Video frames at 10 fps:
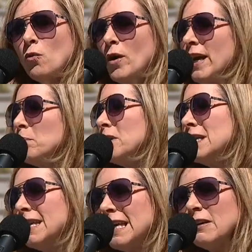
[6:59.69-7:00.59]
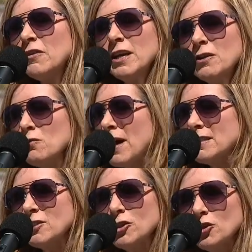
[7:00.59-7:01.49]
We believe in
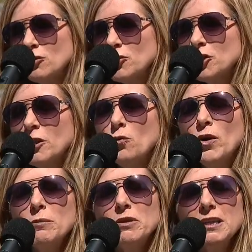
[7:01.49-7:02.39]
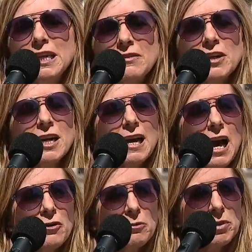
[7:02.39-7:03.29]
restitution. We believe in
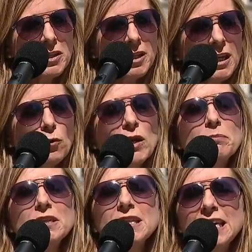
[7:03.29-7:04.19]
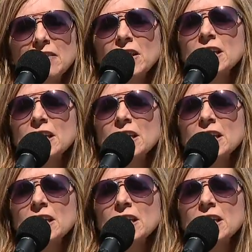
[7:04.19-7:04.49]
accountability. We believe